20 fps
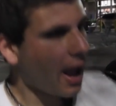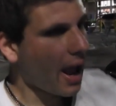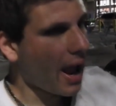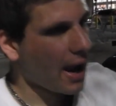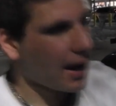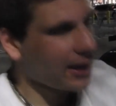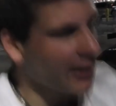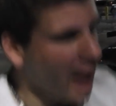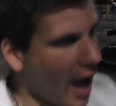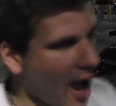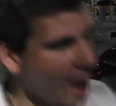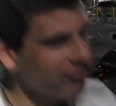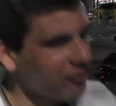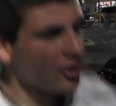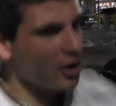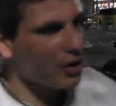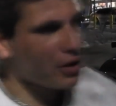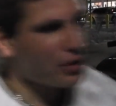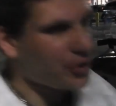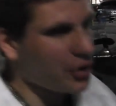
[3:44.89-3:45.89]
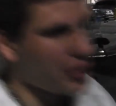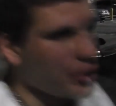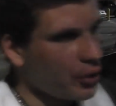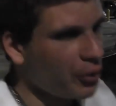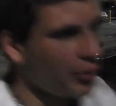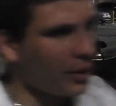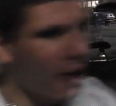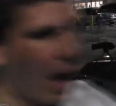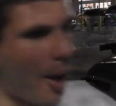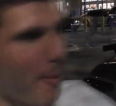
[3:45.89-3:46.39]
And after
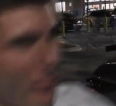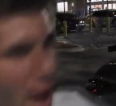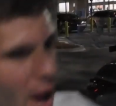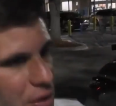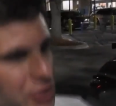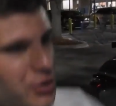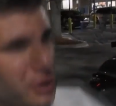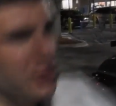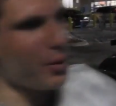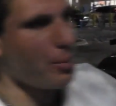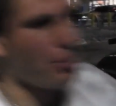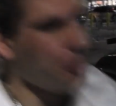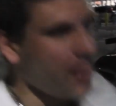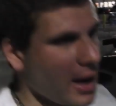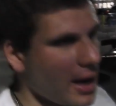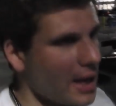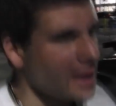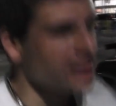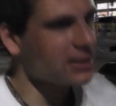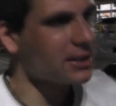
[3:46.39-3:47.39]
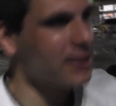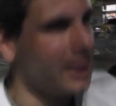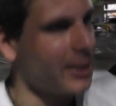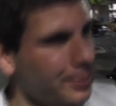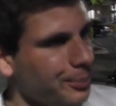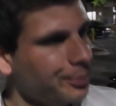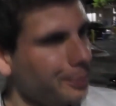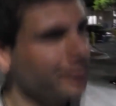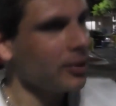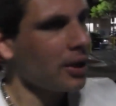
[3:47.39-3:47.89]
two about two minutes,
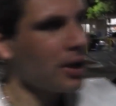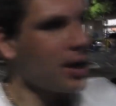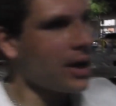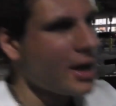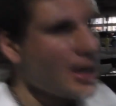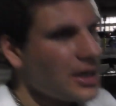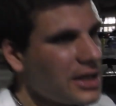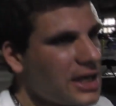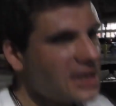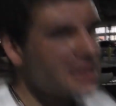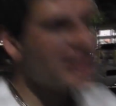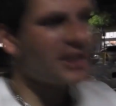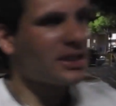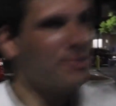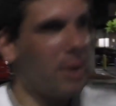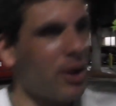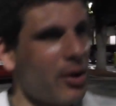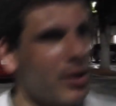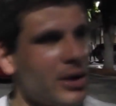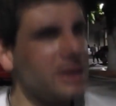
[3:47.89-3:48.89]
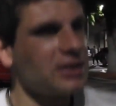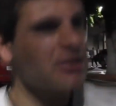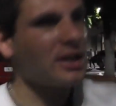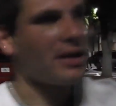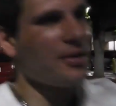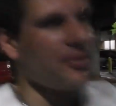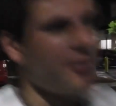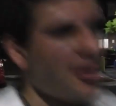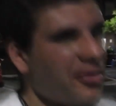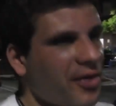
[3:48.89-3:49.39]
she's
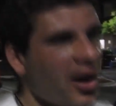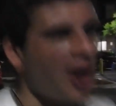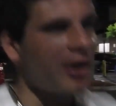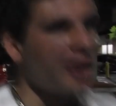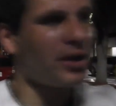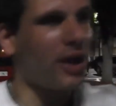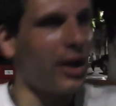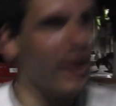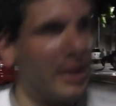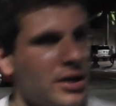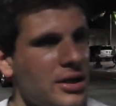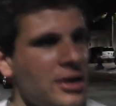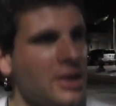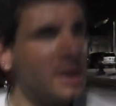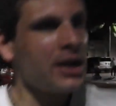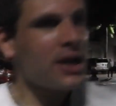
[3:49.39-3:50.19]
experiencing the thunder.